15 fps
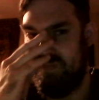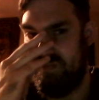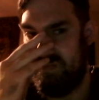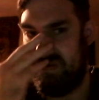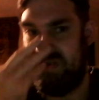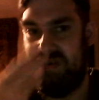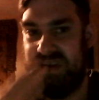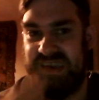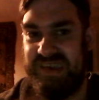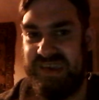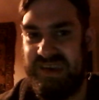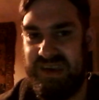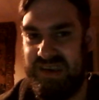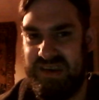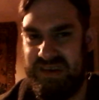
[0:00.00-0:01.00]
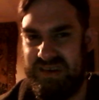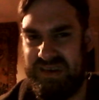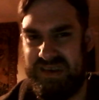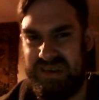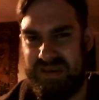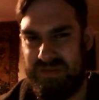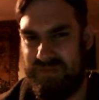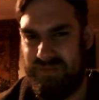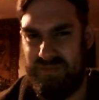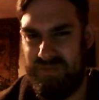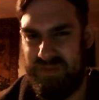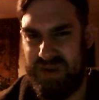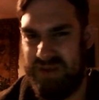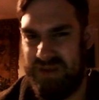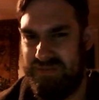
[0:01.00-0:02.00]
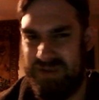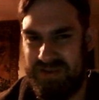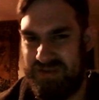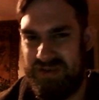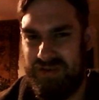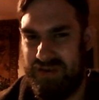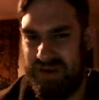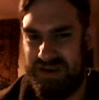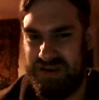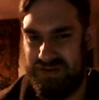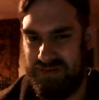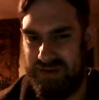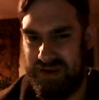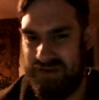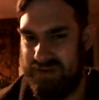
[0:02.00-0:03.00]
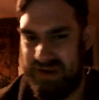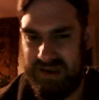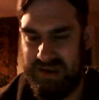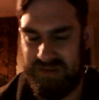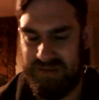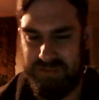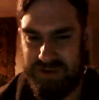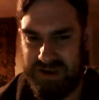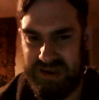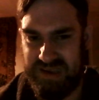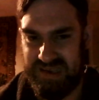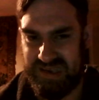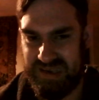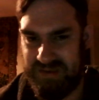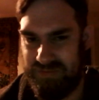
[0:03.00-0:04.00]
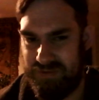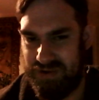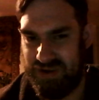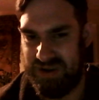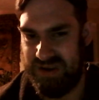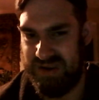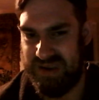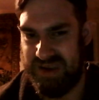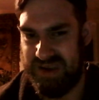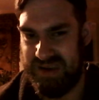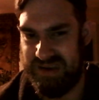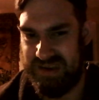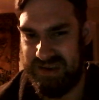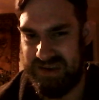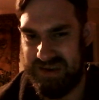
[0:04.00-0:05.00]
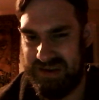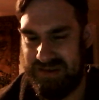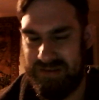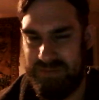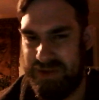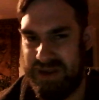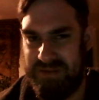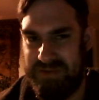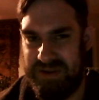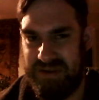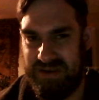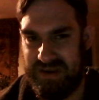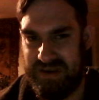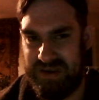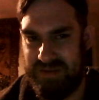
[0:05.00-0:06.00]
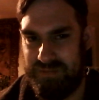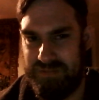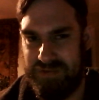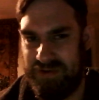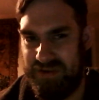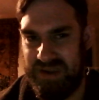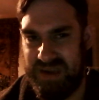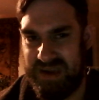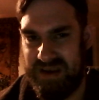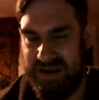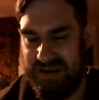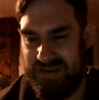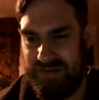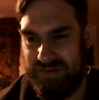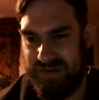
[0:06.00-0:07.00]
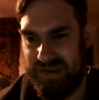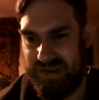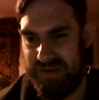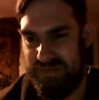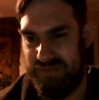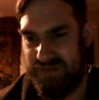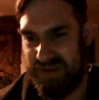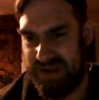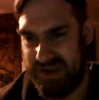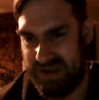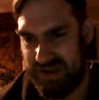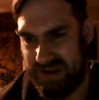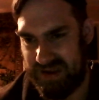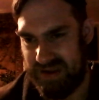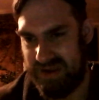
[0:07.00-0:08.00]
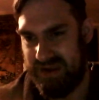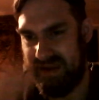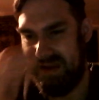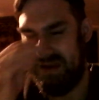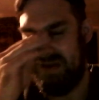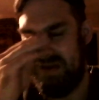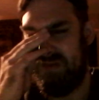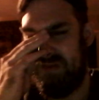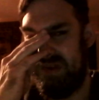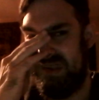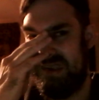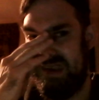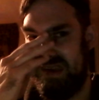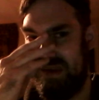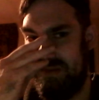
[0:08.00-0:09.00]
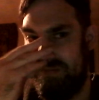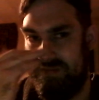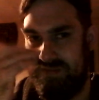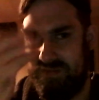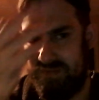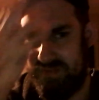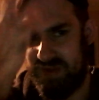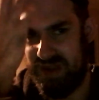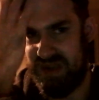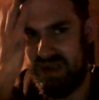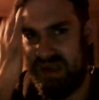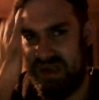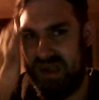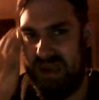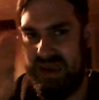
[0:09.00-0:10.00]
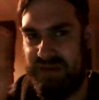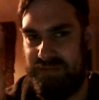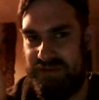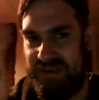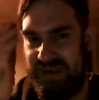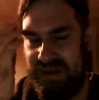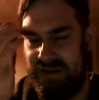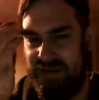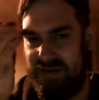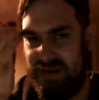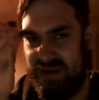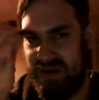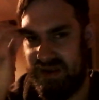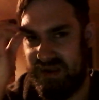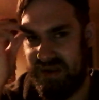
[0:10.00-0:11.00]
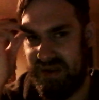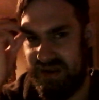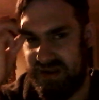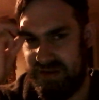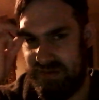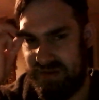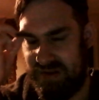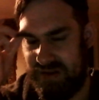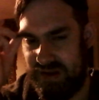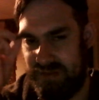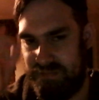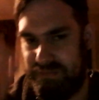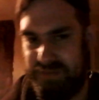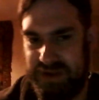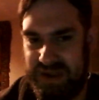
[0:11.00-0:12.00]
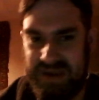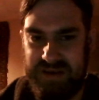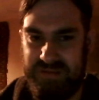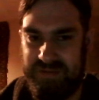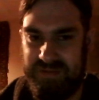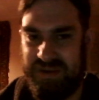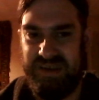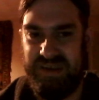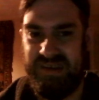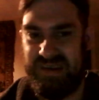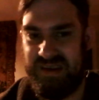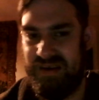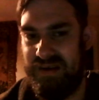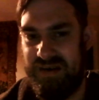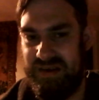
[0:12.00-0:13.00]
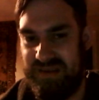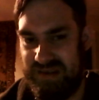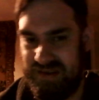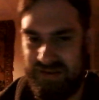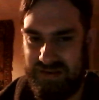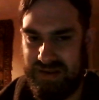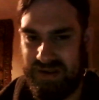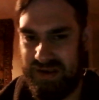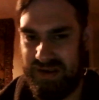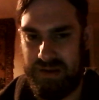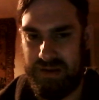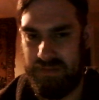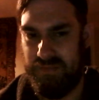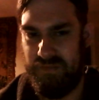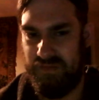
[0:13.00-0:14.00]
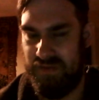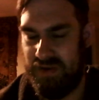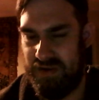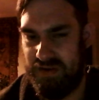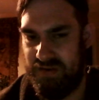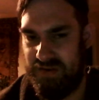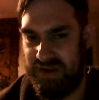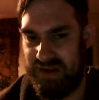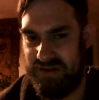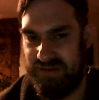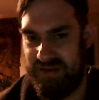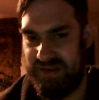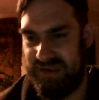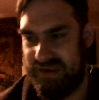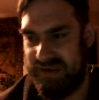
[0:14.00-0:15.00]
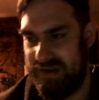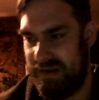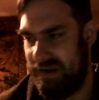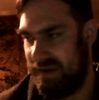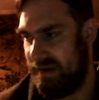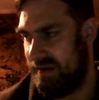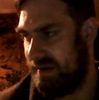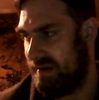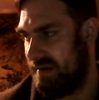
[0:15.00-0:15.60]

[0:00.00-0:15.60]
Christina's, I'm not quite sure who he is, but he's someone connected to her, maybe like a bodyguard or something. We see him in the episode earlier beat up these guys who are following Christina.